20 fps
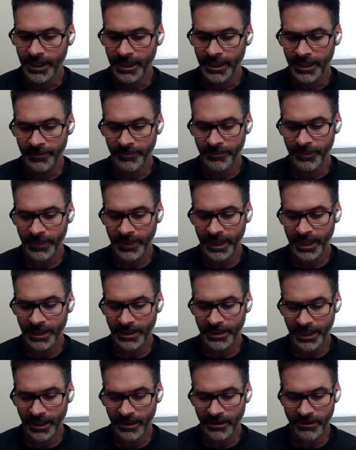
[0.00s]
Um,
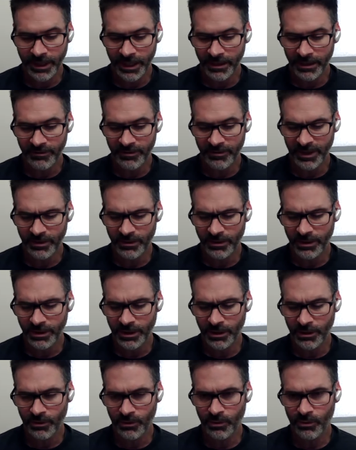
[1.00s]
on the other end of it,
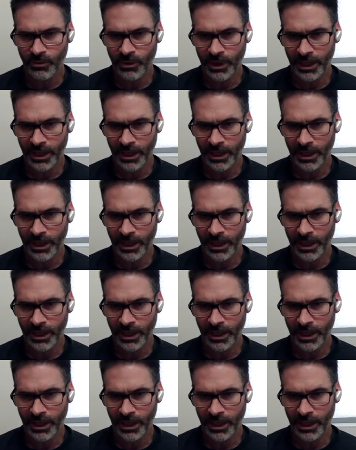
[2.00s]
you know,